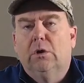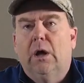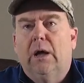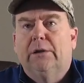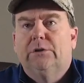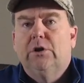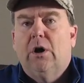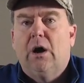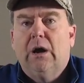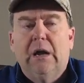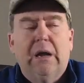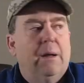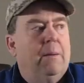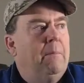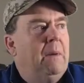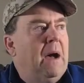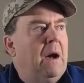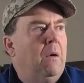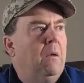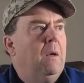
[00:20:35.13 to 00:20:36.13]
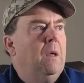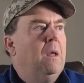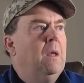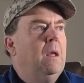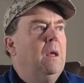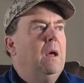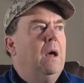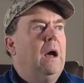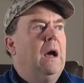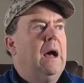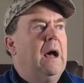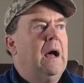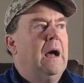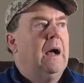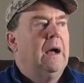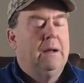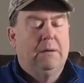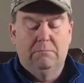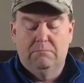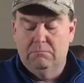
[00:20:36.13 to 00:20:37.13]
uh, talking about
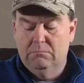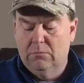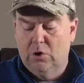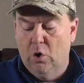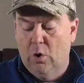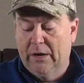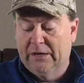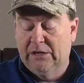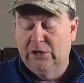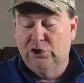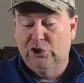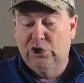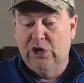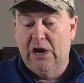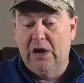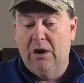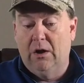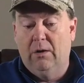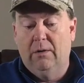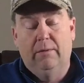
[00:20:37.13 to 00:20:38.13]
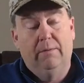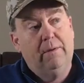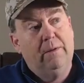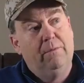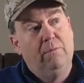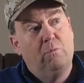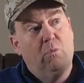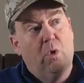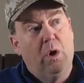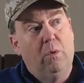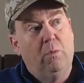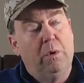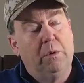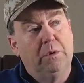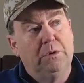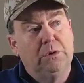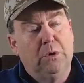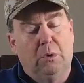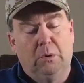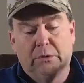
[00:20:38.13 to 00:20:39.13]
uh, going to jail and what we
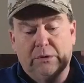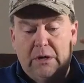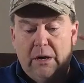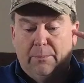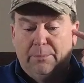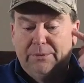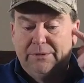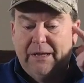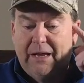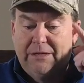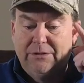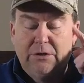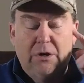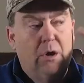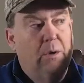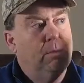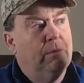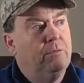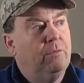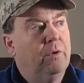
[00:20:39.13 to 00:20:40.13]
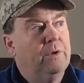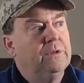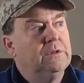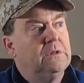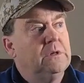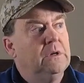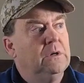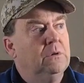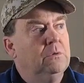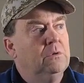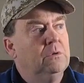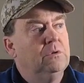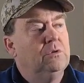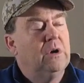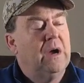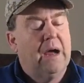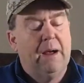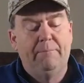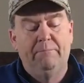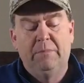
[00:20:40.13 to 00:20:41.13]
were told a couple days ago before this Q
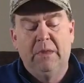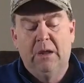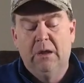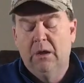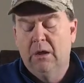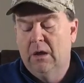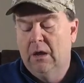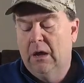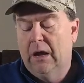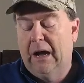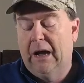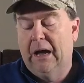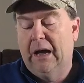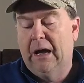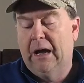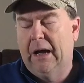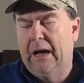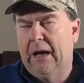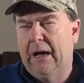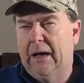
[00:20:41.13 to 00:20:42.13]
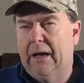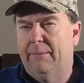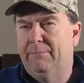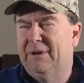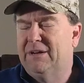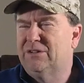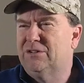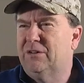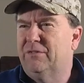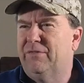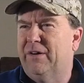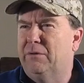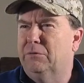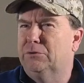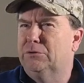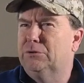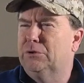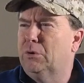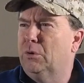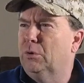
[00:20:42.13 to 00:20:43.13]
drop. Uh, I'm not sure if I
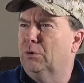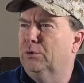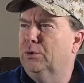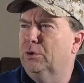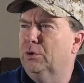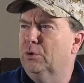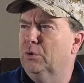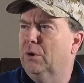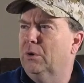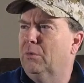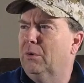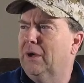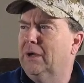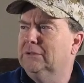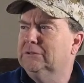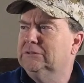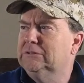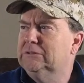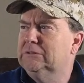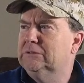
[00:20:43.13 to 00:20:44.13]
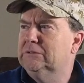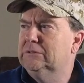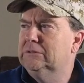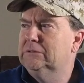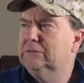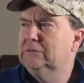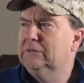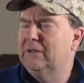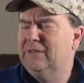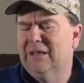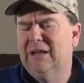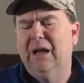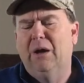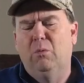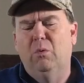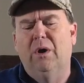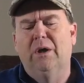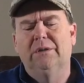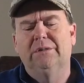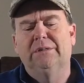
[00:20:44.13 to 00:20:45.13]
was told who it was. I think I
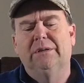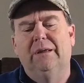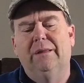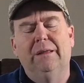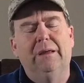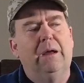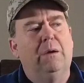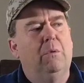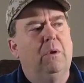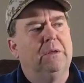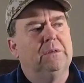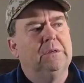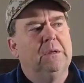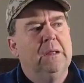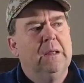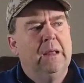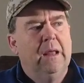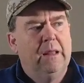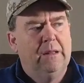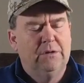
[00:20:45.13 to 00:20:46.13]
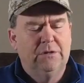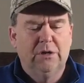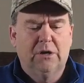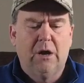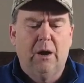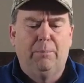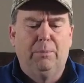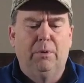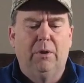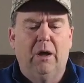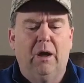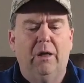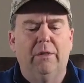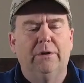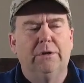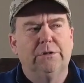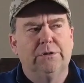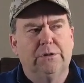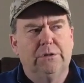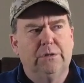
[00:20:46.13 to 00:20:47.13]
was. I think I was. And there's a couple
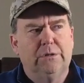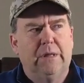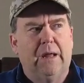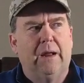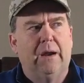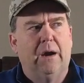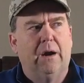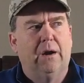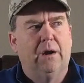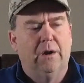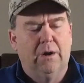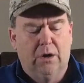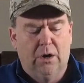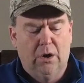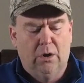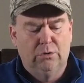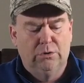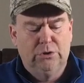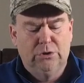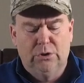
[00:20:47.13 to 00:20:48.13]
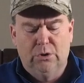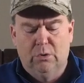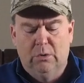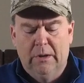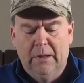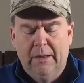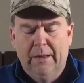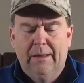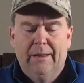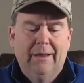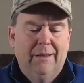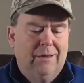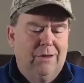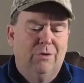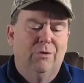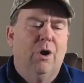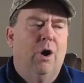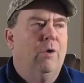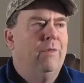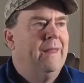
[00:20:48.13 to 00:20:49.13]
others that are going to go too.
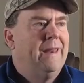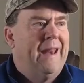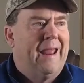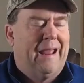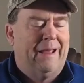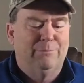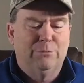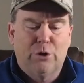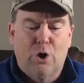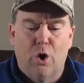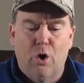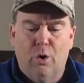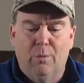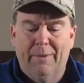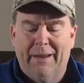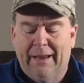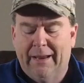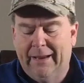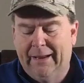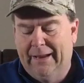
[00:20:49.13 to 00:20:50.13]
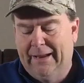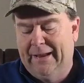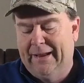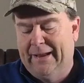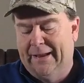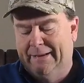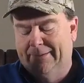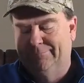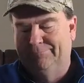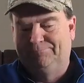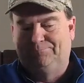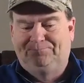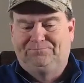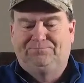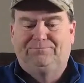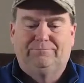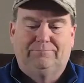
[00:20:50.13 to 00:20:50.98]
You know the names Comey and